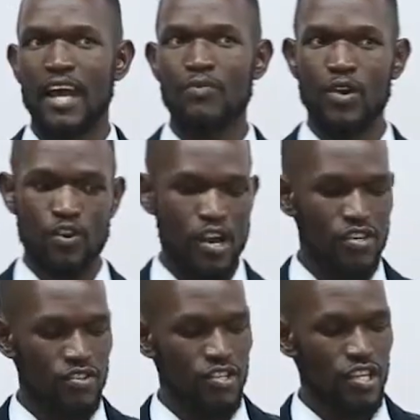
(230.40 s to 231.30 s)
And we're going
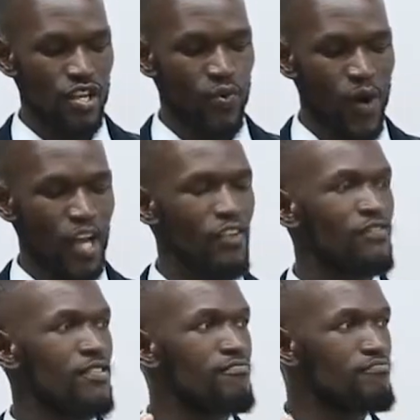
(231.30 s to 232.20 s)
to see that one
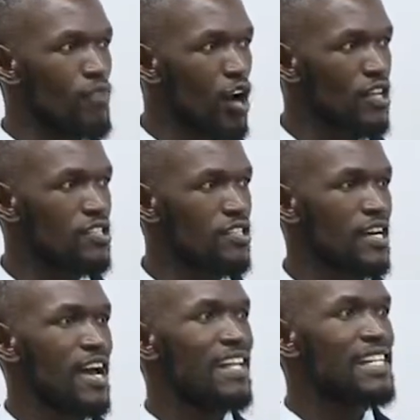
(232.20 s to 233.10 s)
of the most
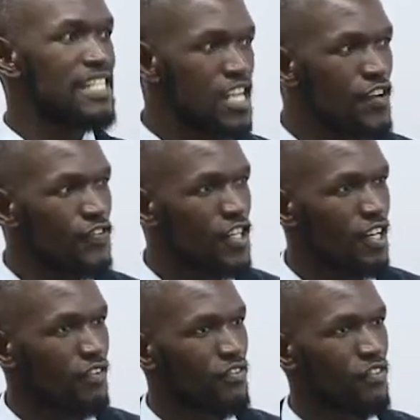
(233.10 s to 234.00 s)

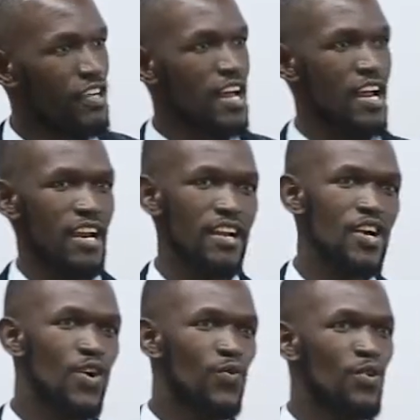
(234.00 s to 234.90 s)
difficult thing
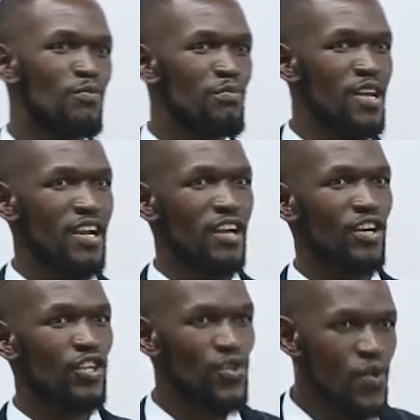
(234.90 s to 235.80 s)
with being a
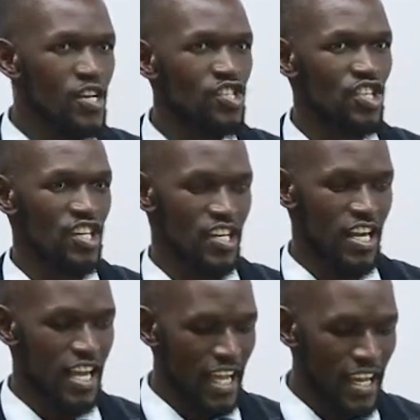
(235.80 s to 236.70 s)
Christian
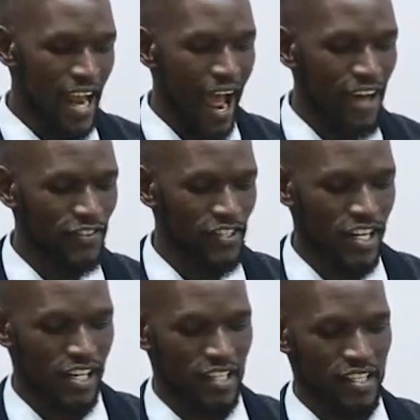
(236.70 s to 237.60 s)
in
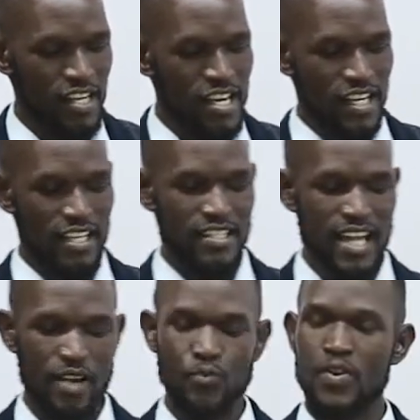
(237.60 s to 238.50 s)
Africa is
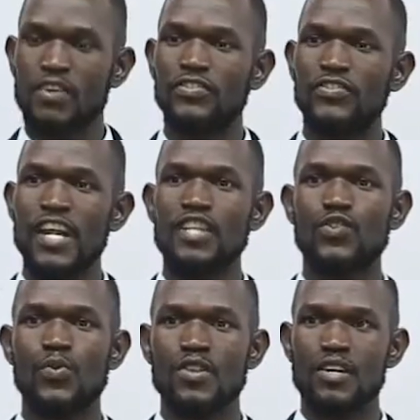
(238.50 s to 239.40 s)
that we are
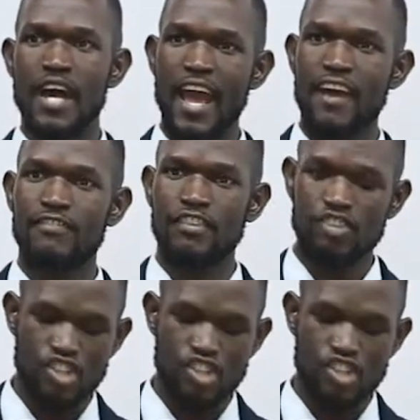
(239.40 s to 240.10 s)
faced with an ever